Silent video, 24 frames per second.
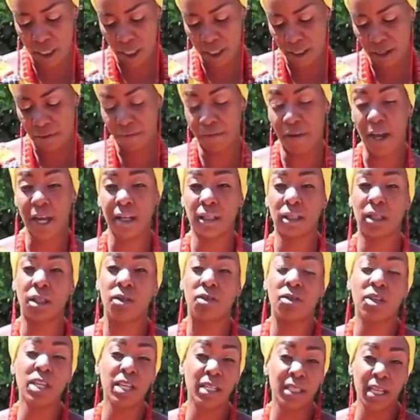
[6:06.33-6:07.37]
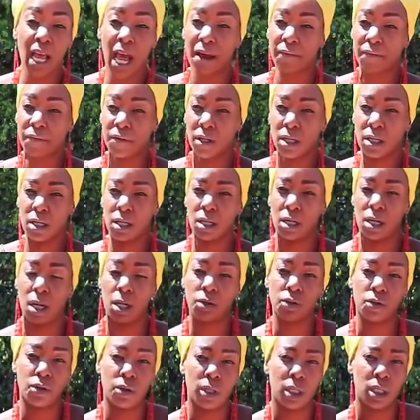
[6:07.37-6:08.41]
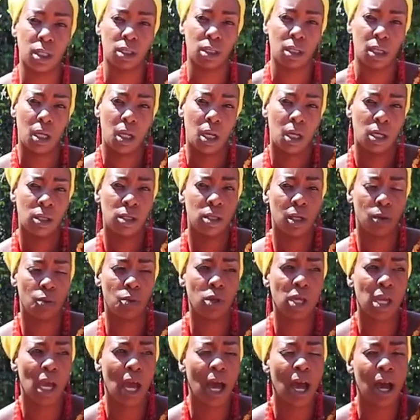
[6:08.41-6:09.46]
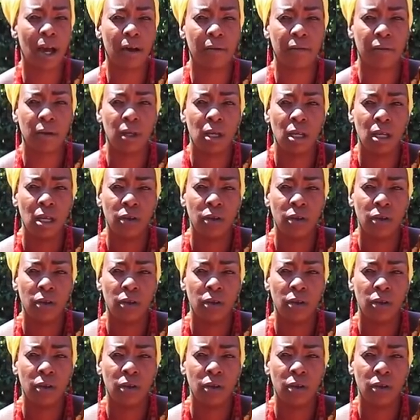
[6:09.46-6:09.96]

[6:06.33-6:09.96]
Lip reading: is the fact that these African countries that we have,